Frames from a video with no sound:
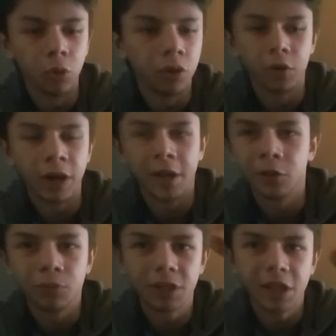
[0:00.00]
longer
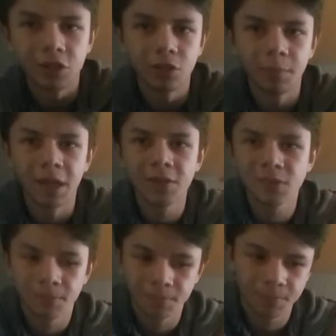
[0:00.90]
hanging over the edge of the
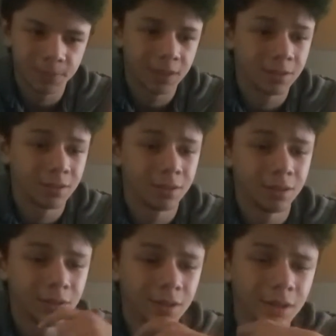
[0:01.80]
base,
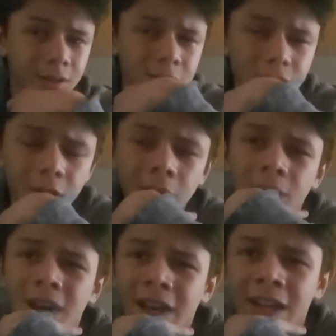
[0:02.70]
this
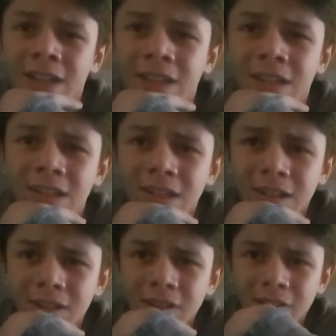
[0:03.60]
car had
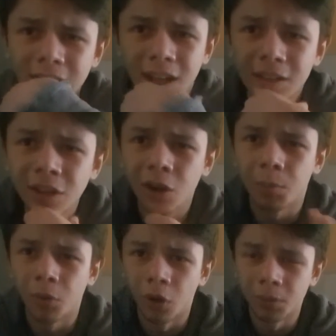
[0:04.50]
another
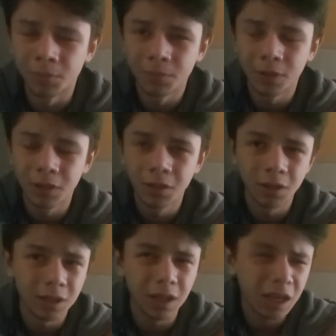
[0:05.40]
problem.
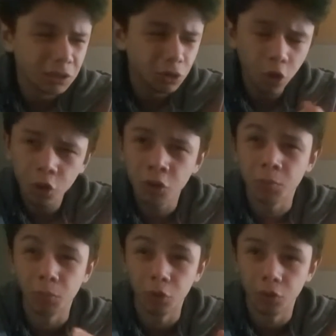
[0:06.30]
It
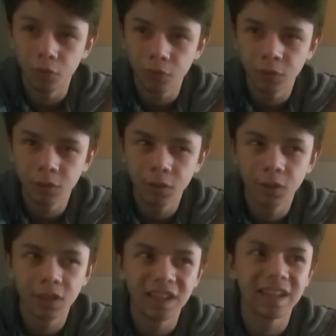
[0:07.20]
couldn't move.
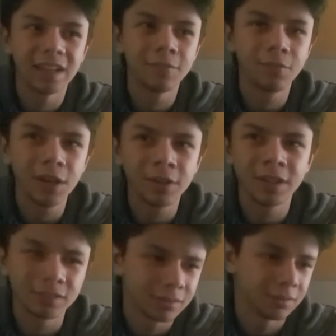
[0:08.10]
In
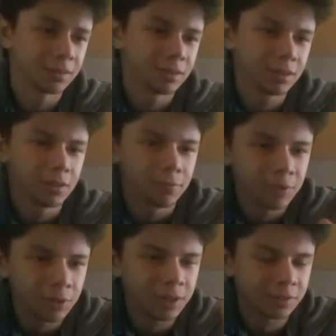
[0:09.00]
fairness,
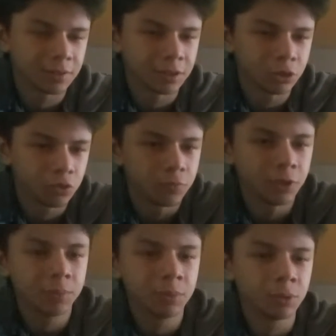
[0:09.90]
theoretically, you should
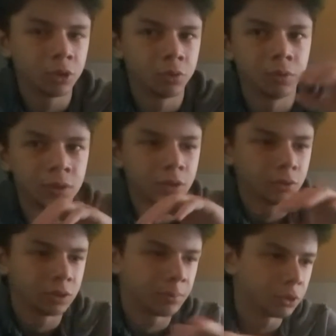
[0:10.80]
fill up the balloon,
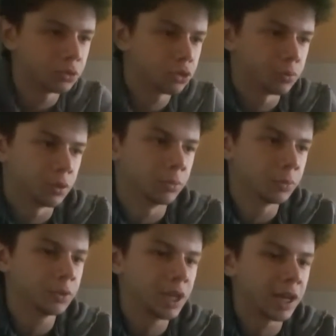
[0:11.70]
and the balloon should
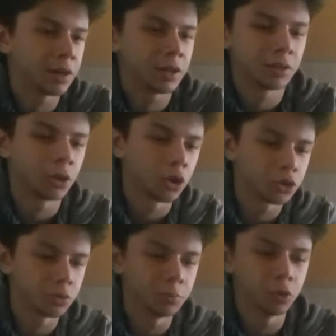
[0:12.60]
move the air, and the car
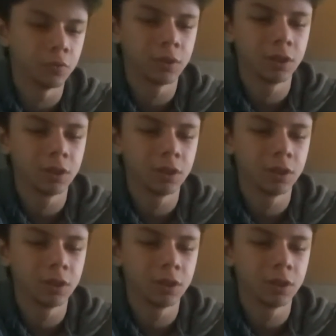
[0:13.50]
should move.